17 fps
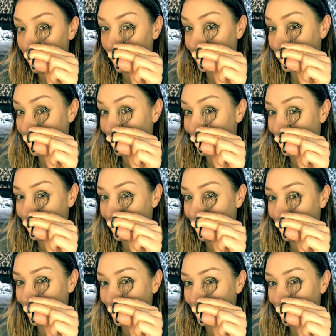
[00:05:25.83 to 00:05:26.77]
and tell
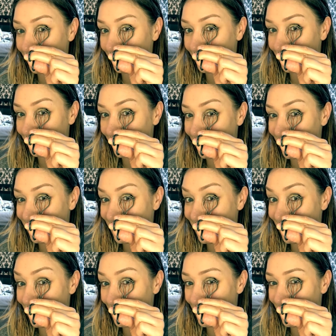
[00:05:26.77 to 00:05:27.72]
yourself it's
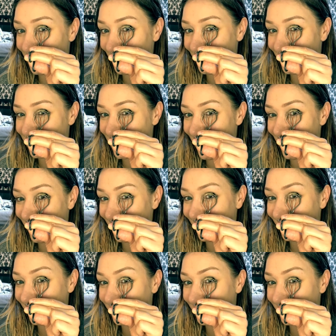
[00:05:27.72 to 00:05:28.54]
gonna be a good day.